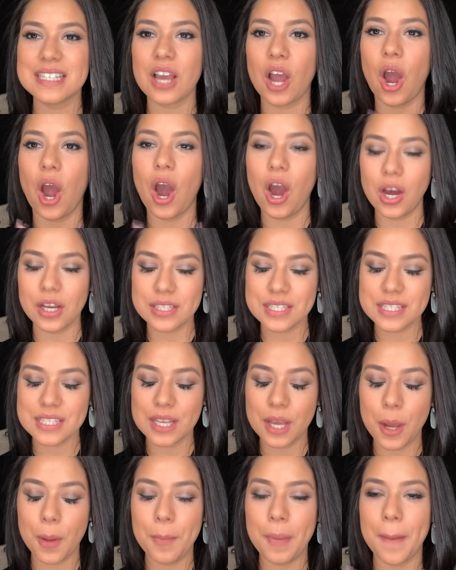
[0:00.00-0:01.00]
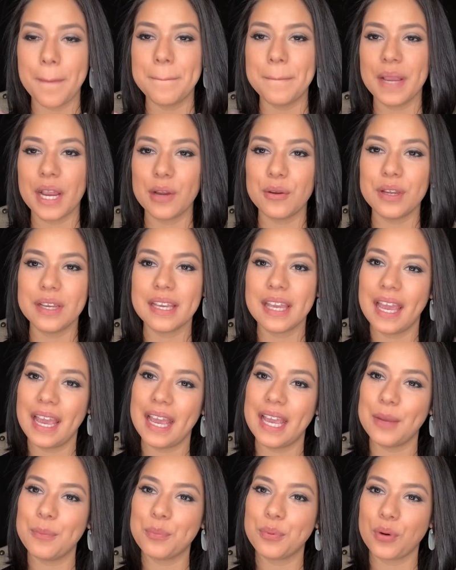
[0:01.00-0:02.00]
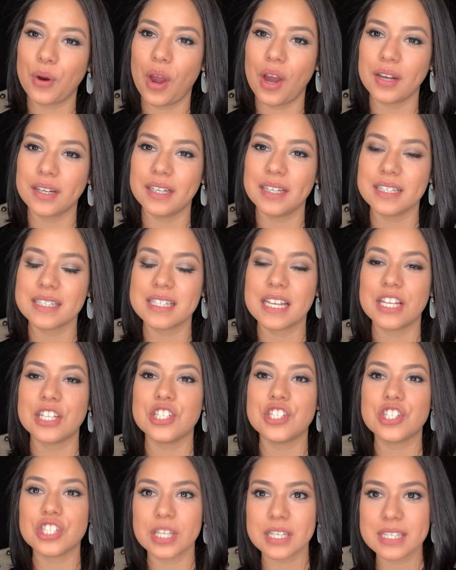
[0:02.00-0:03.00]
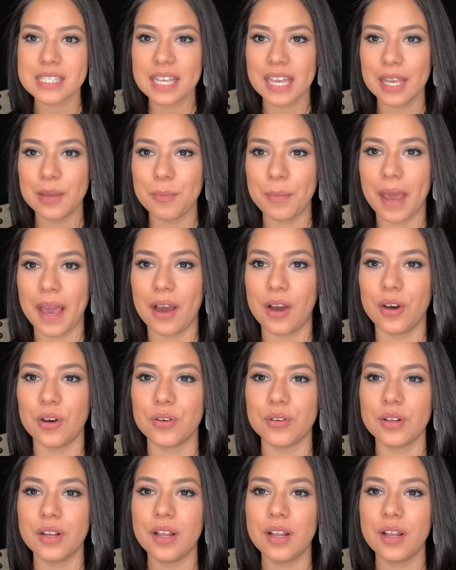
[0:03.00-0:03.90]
awesome Mary Kay products that just came out.